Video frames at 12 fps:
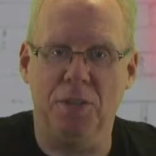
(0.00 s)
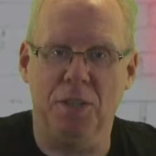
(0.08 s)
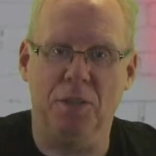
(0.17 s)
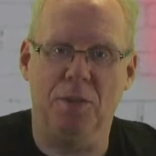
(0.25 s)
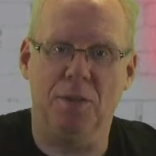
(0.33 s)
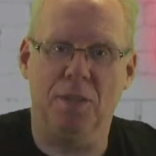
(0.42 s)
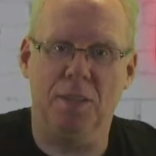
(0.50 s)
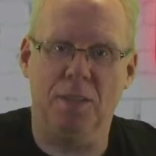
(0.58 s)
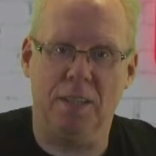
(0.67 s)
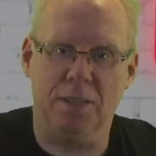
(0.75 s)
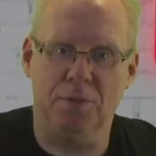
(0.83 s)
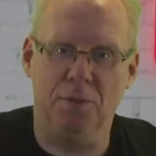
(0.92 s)
video in
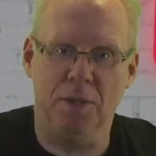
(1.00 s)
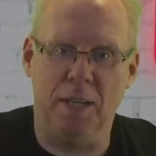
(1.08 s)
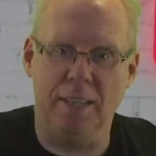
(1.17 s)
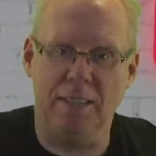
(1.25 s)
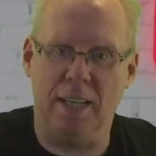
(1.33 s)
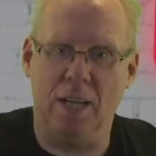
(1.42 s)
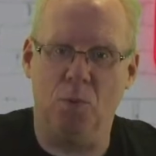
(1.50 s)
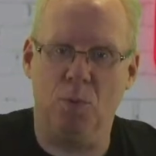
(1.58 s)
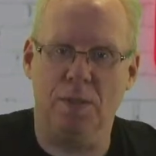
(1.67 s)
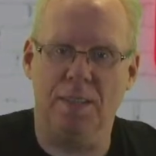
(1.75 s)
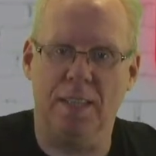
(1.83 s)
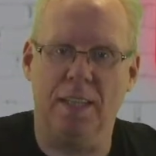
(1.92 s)
the next few days and
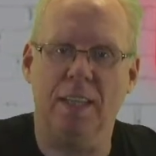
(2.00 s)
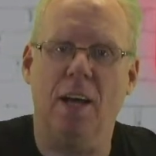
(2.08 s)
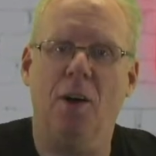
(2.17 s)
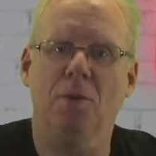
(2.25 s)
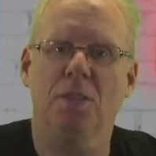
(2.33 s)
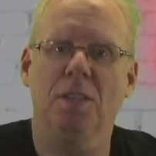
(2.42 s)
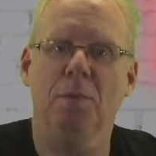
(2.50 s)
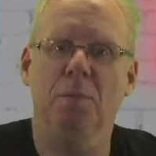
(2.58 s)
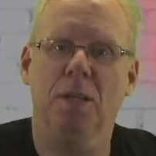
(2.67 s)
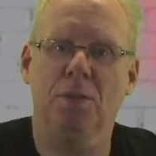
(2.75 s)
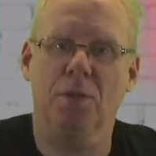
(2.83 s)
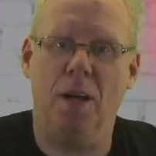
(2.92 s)
will send out an
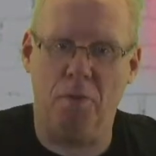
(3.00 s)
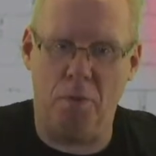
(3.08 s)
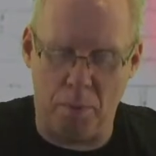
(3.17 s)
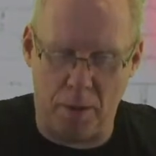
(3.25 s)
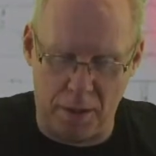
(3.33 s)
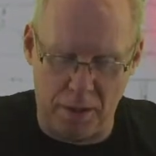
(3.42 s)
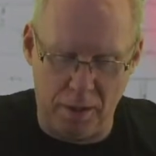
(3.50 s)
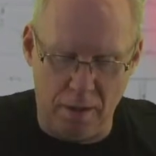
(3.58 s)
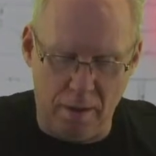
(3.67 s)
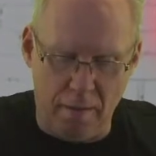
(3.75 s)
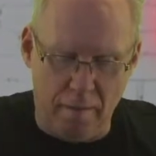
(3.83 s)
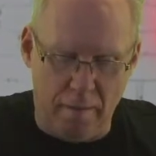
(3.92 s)
email to everybody
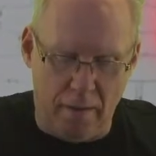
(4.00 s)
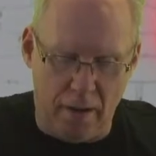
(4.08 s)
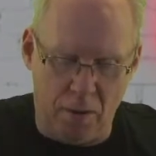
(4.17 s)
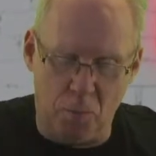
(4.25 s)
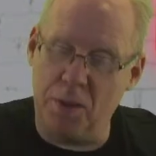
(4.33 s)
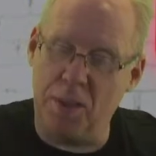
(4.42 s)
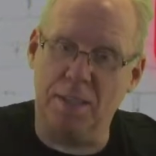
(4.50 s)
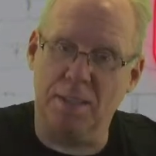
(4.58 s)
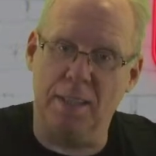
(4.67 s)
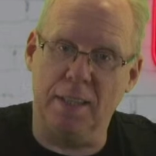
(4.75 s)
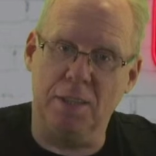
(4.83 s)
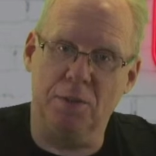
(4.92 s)
with
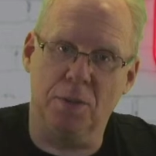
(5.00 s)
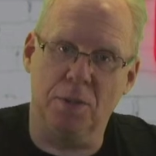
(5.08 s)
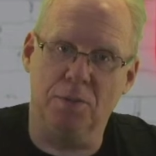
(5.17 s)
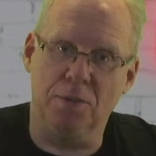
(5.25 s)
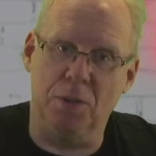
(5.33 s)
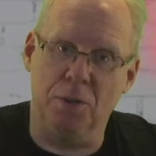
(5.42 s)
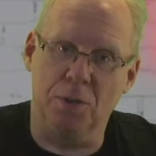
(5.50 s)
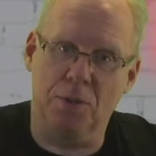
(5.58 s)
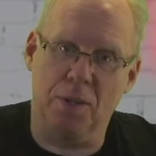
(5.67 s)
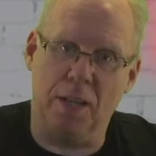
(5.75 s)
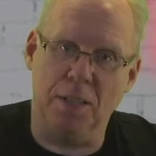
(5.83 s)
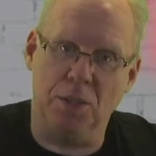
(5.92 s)
this link to this video,
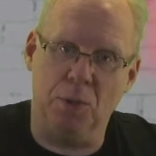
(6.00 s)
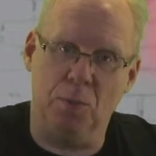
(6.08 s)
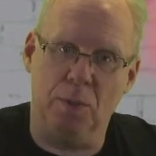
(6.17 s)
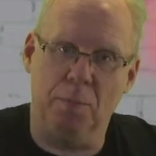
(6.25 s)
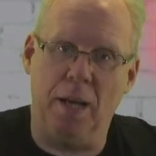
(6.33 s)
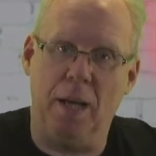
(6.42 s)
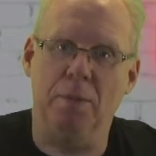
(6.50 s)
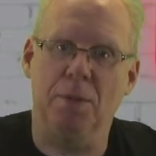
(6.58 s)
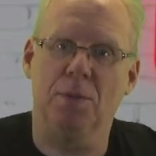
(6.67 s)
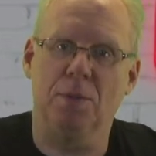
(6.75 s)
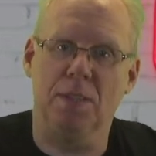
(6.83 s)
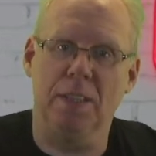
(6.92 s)
so that you will be able
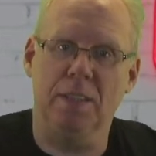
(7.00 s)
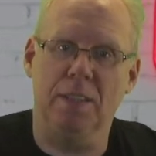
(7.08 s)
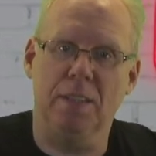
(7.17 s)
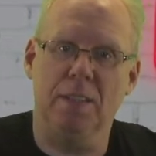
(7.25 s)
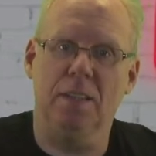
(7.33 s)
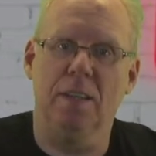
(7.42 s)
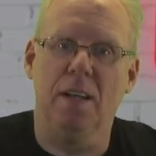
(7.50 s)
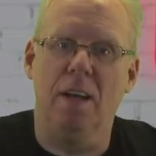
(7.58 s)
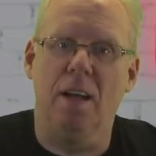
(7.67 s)
to see the